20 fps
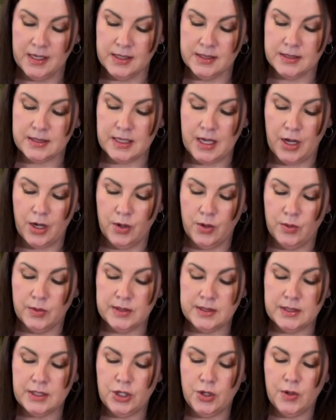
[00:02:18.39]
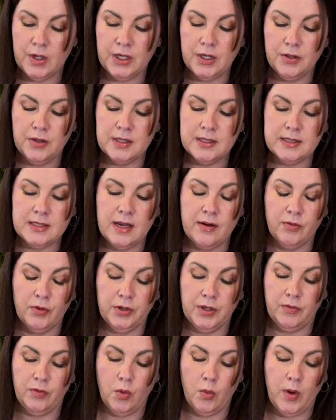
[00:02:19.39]
So you could do this several
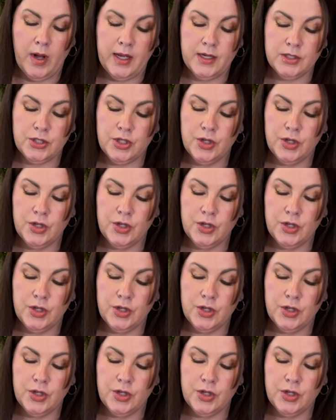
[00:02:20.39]
different ways.